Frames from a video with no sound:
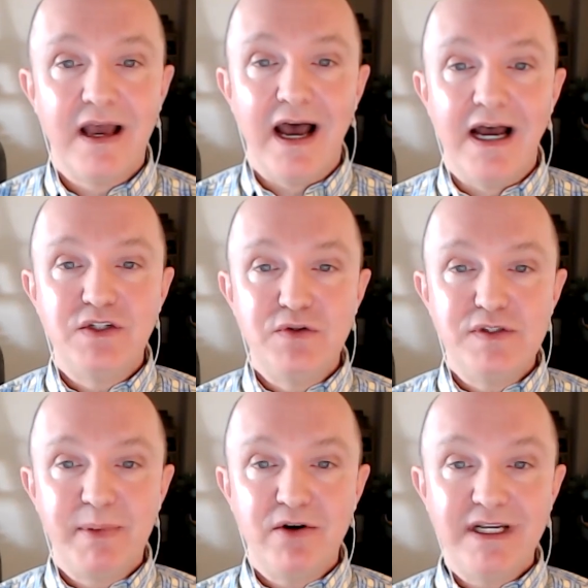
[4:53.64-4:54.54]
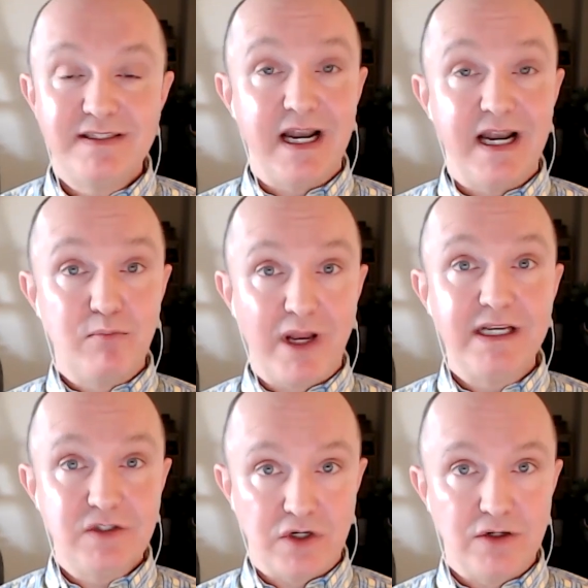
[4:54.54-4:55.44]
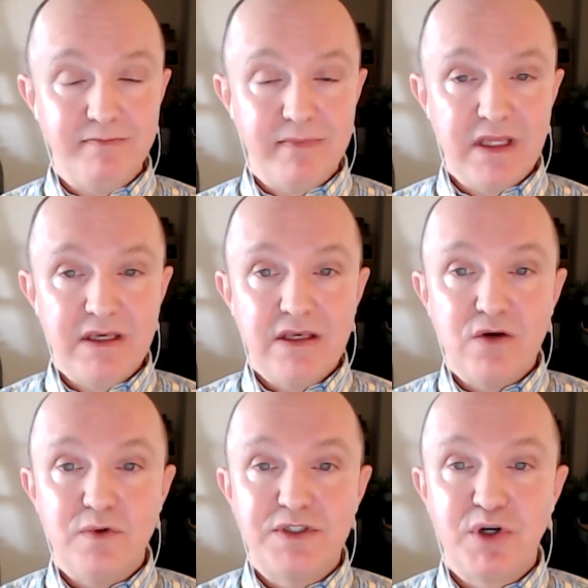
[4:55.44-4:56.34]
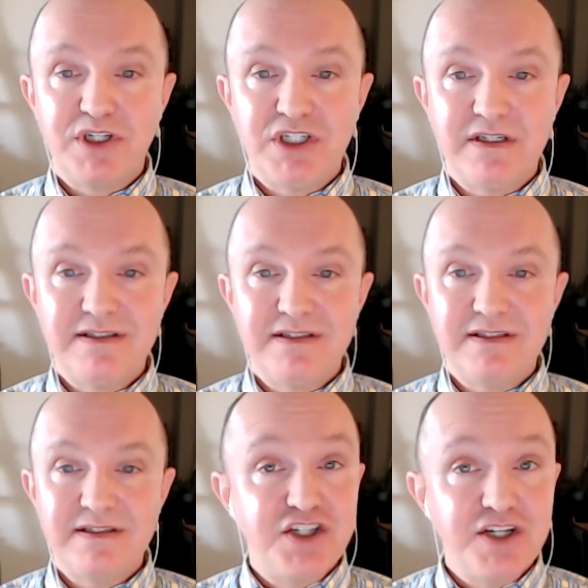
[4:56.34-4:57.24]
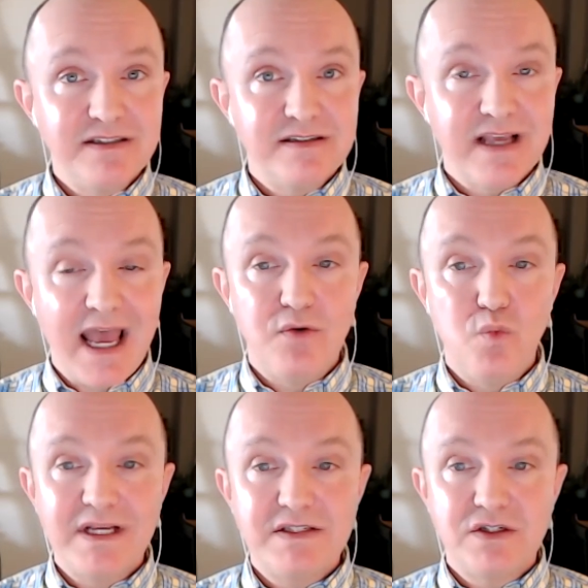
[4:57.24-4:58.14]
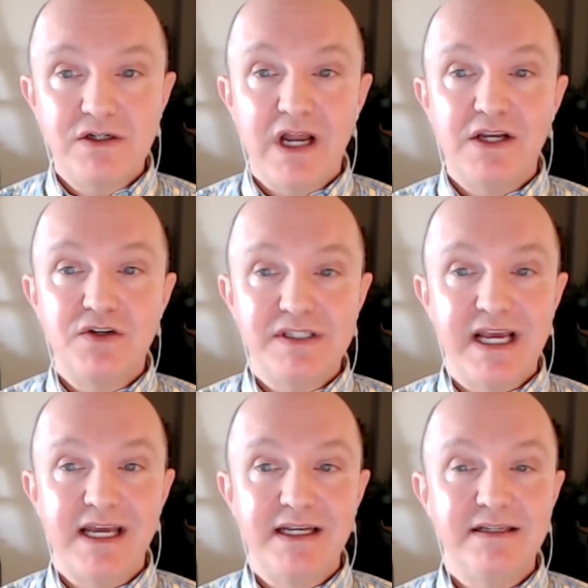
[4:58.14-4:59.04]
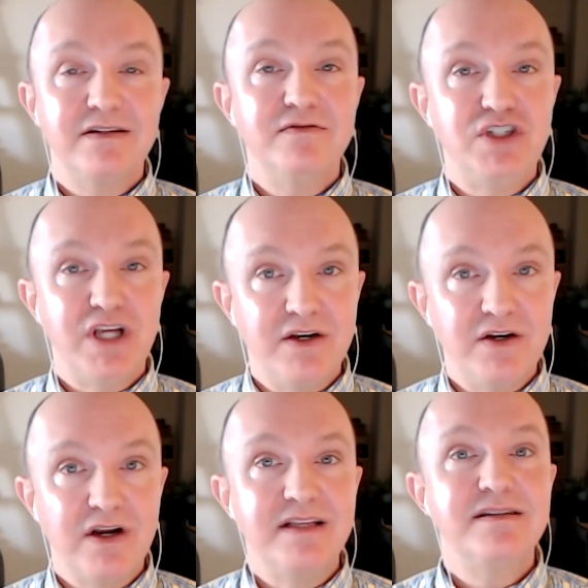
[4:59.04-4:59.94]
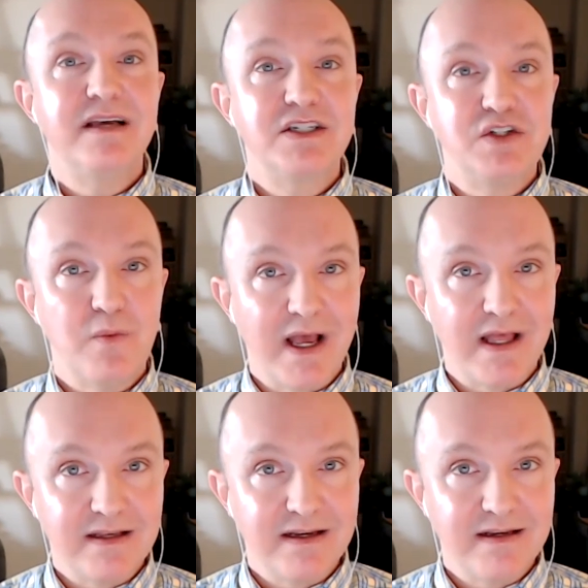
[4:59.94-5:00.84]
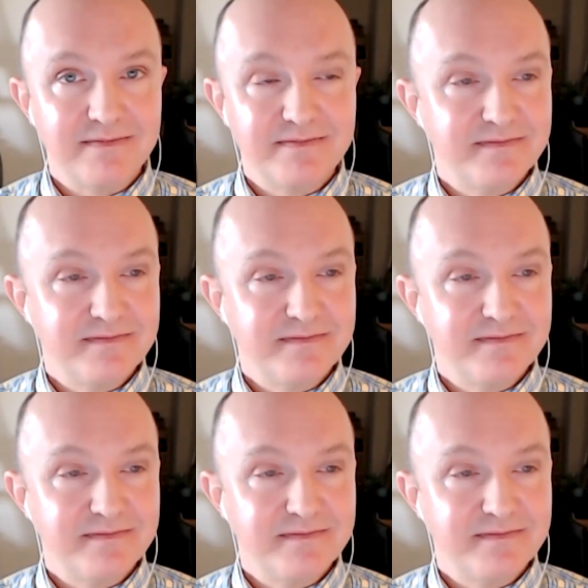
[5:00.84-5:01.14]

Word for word: Uh, two-spirit is an umbrella term which bridges indigenous and Western understandings of gender and sexuality.